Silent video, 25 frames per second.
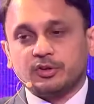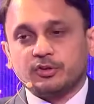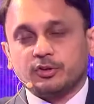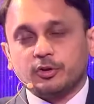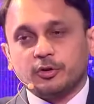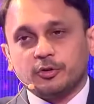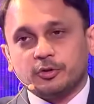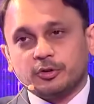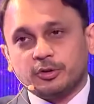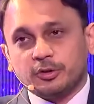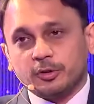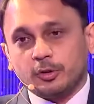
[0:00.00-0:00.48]

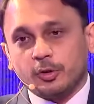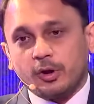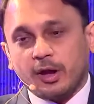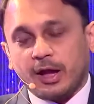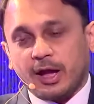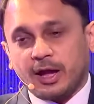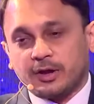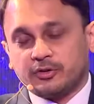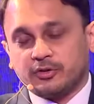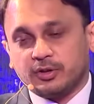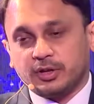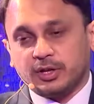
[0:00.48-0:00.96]
Saud. You
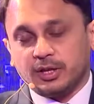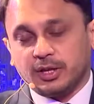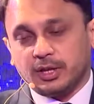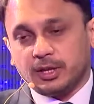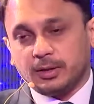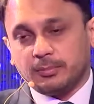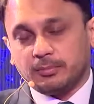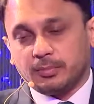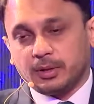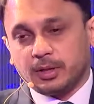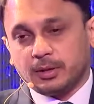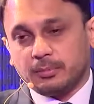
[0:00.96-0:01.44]

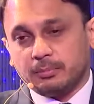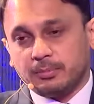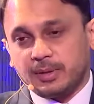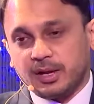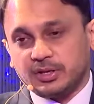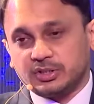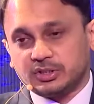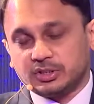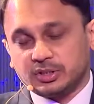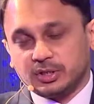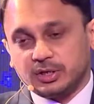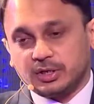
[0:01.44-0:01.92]
actually
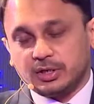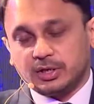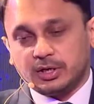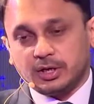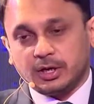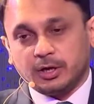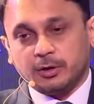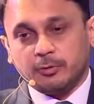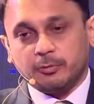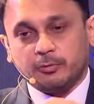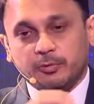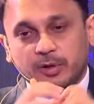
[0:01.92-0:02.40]
mentioned
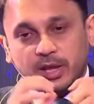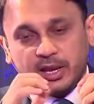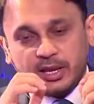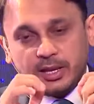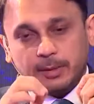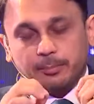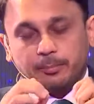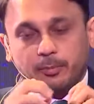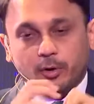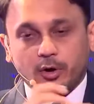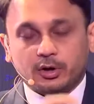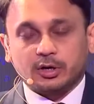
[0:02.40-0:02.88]
a very
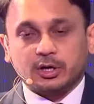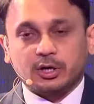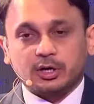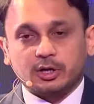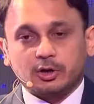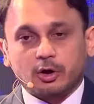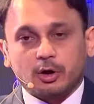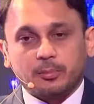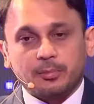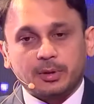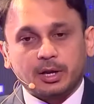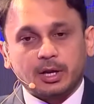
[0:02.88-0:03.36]
important
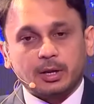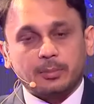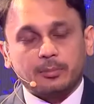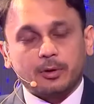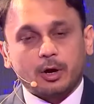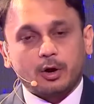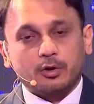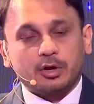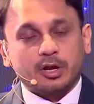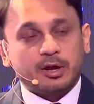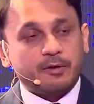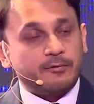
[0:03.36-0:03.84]
topic
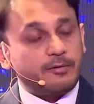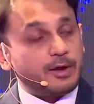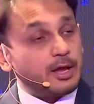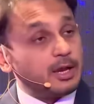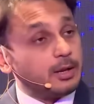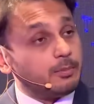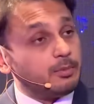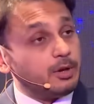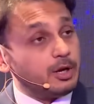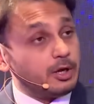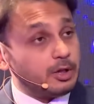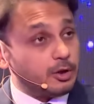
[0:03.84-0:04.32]
about
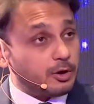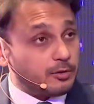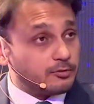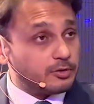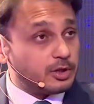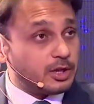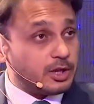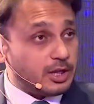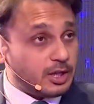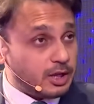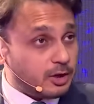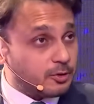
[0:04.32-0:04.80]
availability of
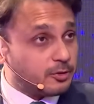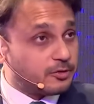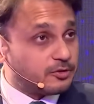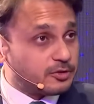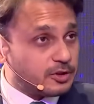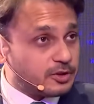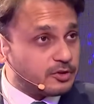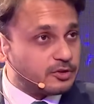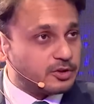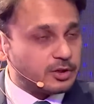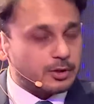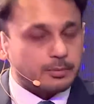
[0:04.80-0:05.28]
the
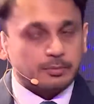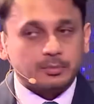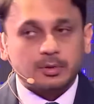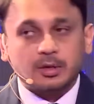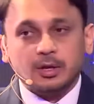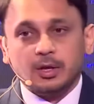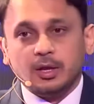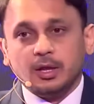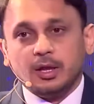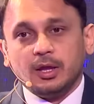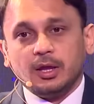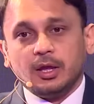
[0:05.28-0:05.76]
ecosystem.
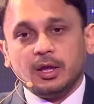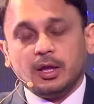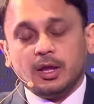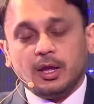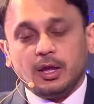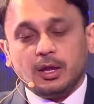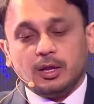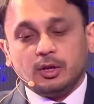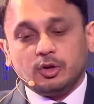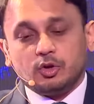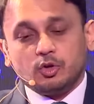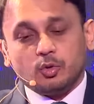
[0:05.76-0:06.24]

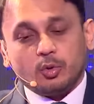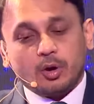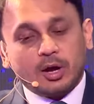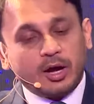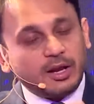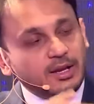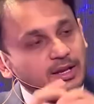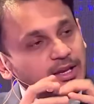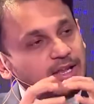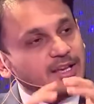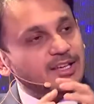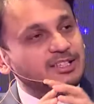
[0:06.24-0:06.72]
To
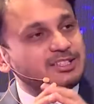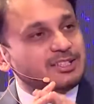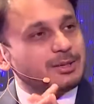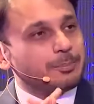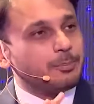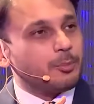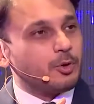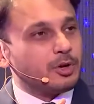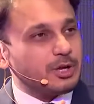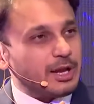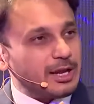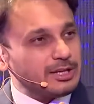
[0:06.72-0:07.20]
unleash the
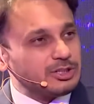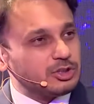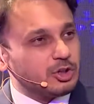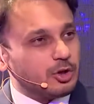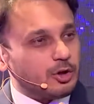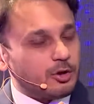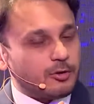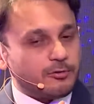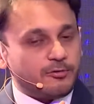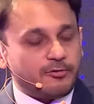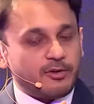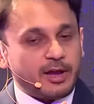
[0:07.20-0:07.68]

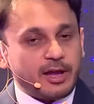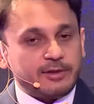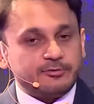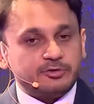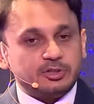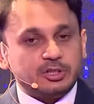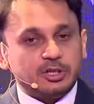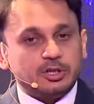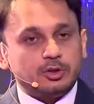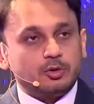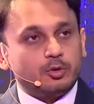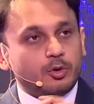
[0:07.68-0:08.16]
potential of
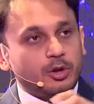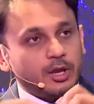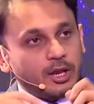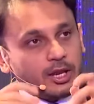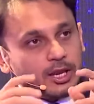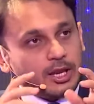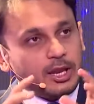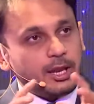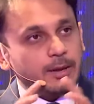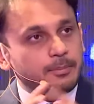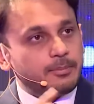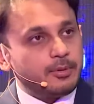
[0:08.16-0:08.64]
5G, to
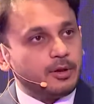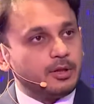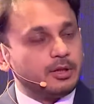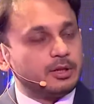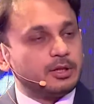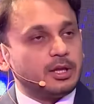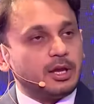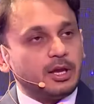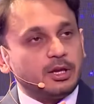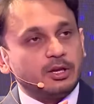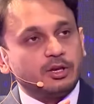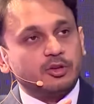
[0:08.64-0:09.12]
enable
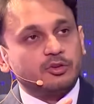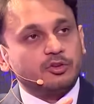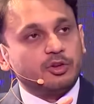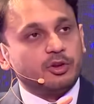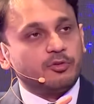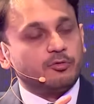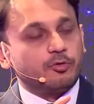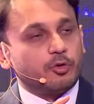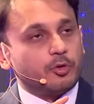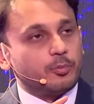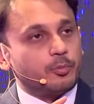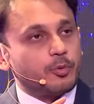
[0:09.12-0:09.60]
the Industry
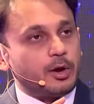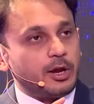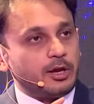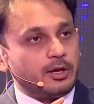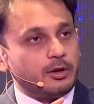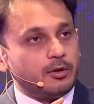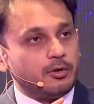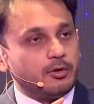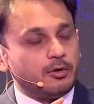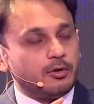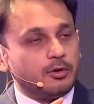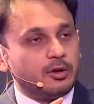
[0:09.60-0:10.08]

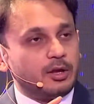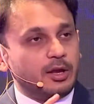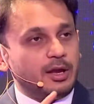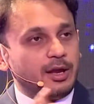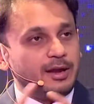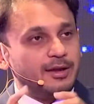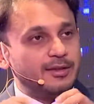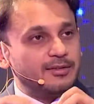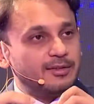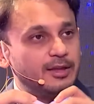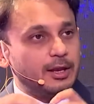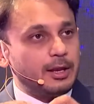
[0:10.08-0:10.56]
4.0,
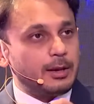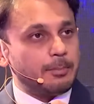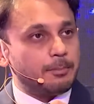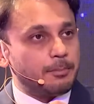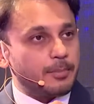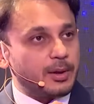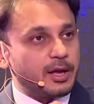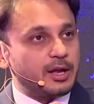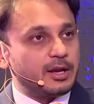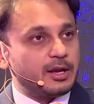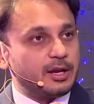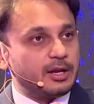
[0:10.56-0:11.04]
it is an
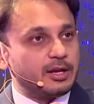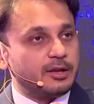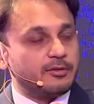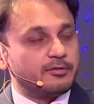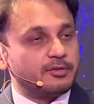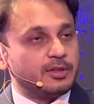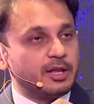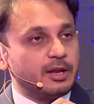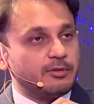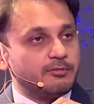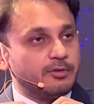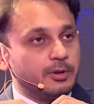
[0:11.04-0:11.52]

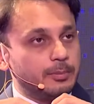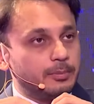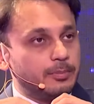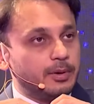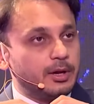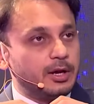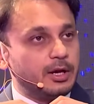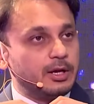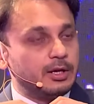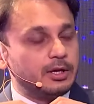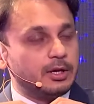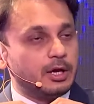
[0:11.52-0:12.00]
imperative that we
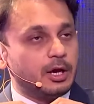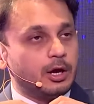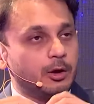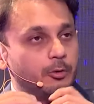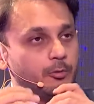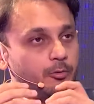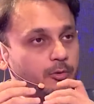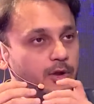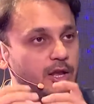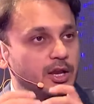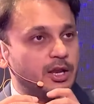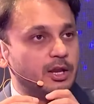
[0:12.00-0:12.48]
build a
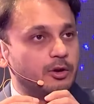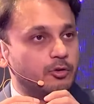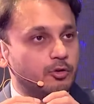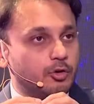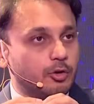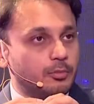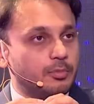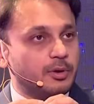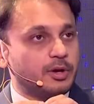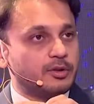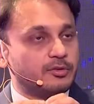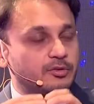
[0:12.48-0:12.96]
very
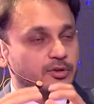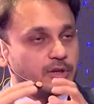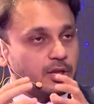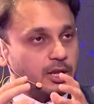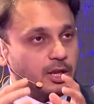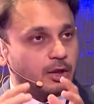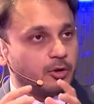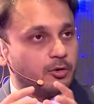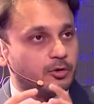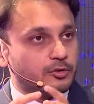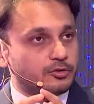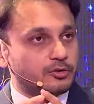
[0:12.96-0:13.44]
robust
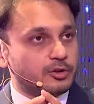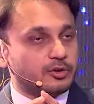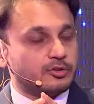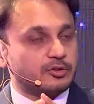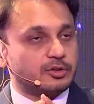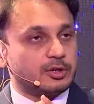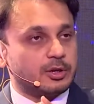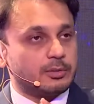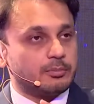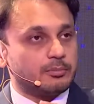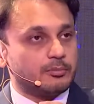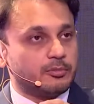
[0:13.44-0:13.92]

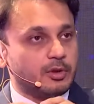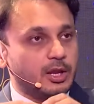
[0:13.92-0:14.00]
ecosystem.